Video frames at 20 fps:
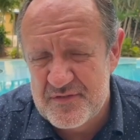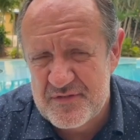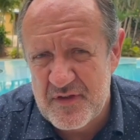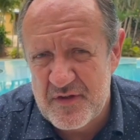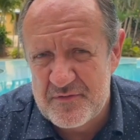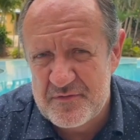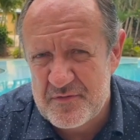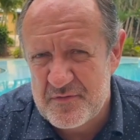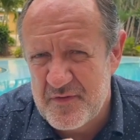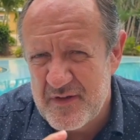so
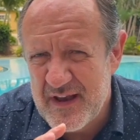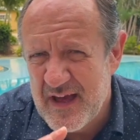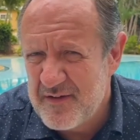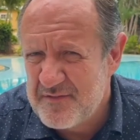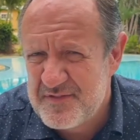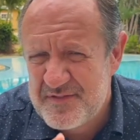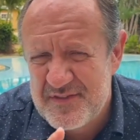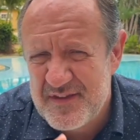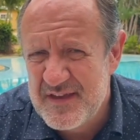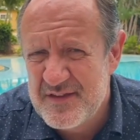forth. And I've
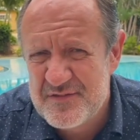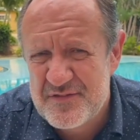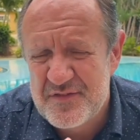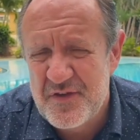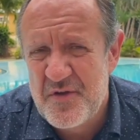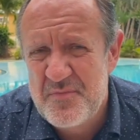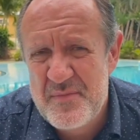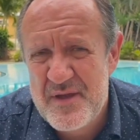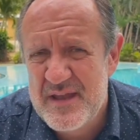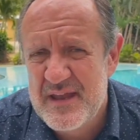seen so
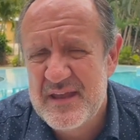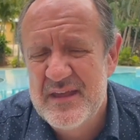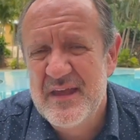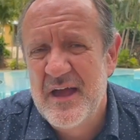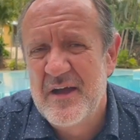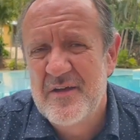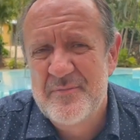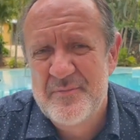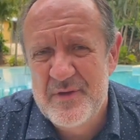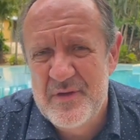many
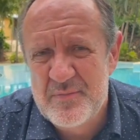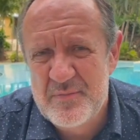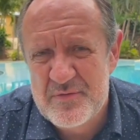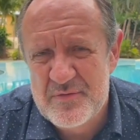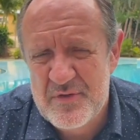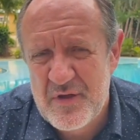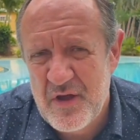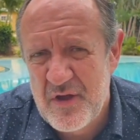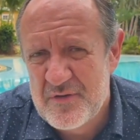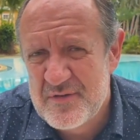young people
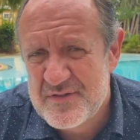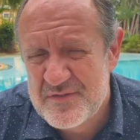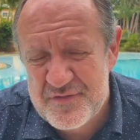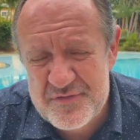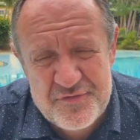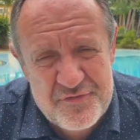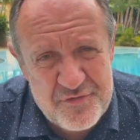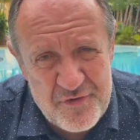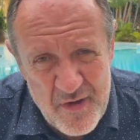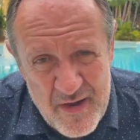go
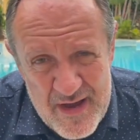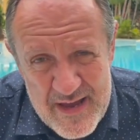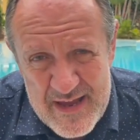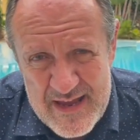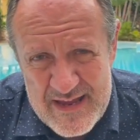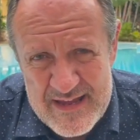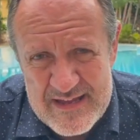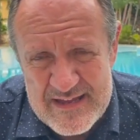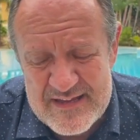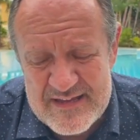astray